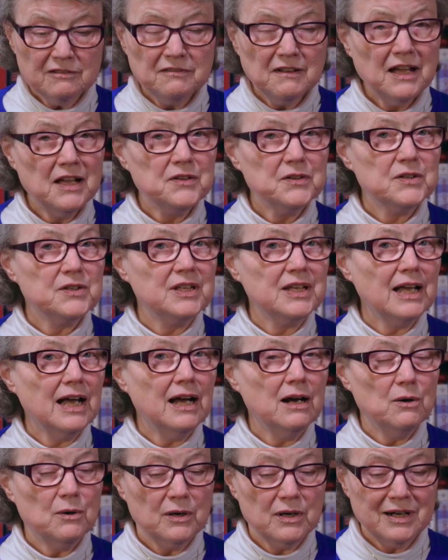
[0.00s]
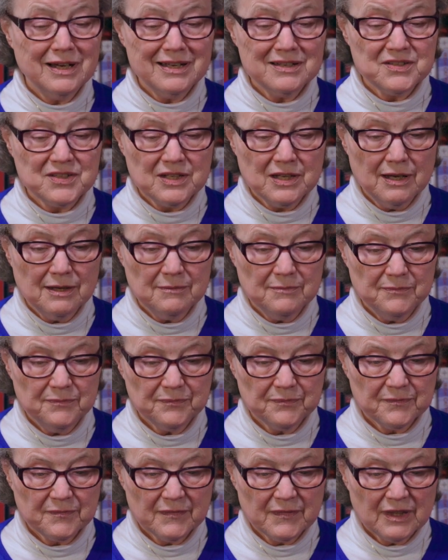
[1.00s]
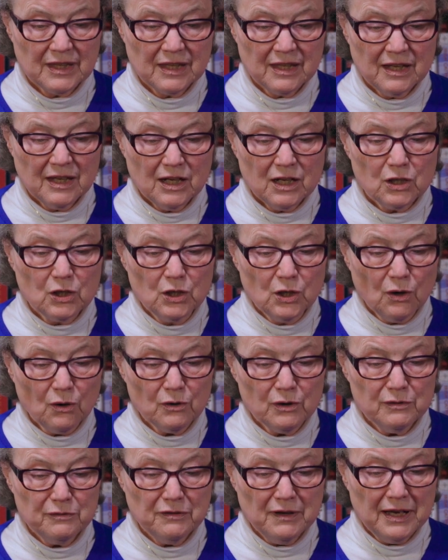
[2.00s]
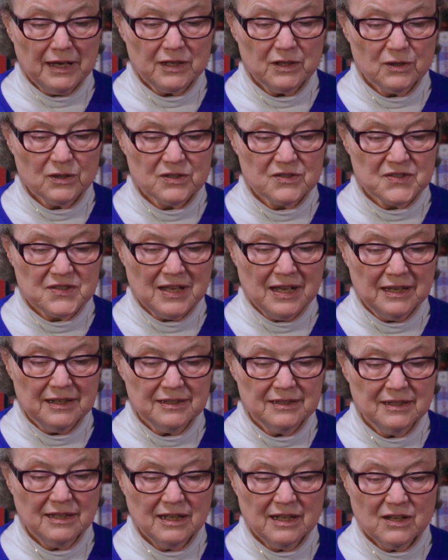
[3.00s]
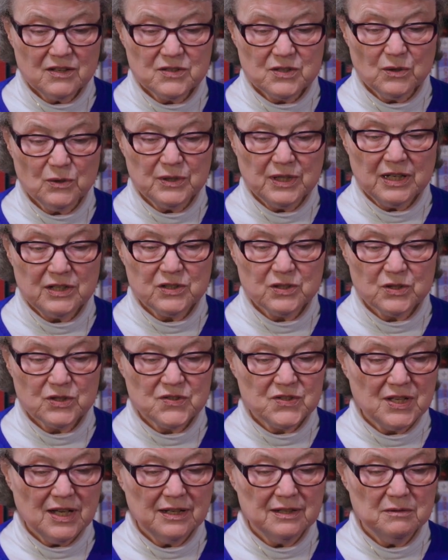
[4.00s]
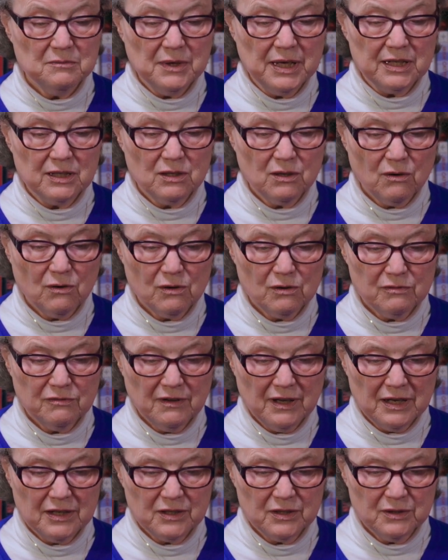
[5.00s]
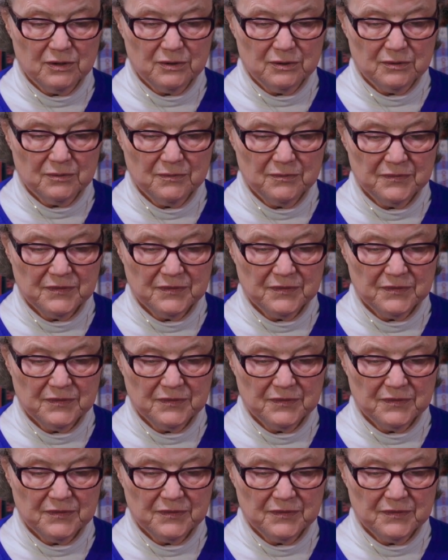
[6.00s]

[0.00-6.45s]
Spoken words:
Father, the hour has come. Glorify your Son so that your Son may glorify you.